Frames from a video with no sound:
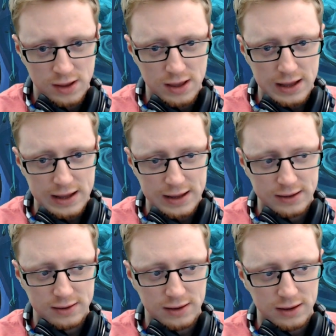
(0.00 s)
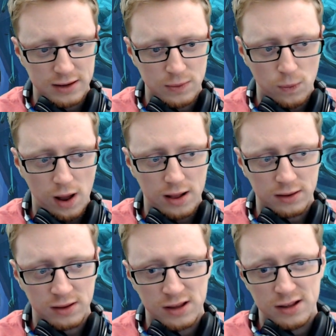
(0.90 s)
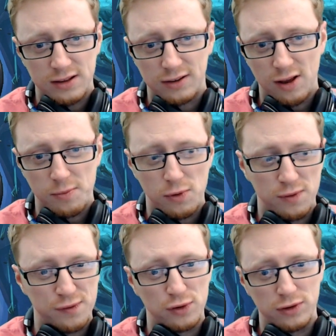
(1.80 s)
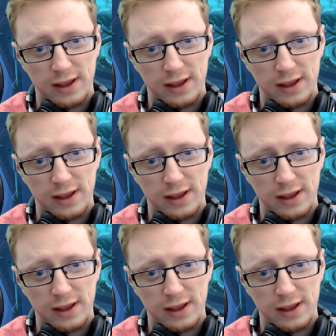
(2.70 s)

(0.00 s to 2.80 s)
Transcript: And in Wild, there's a lot more fun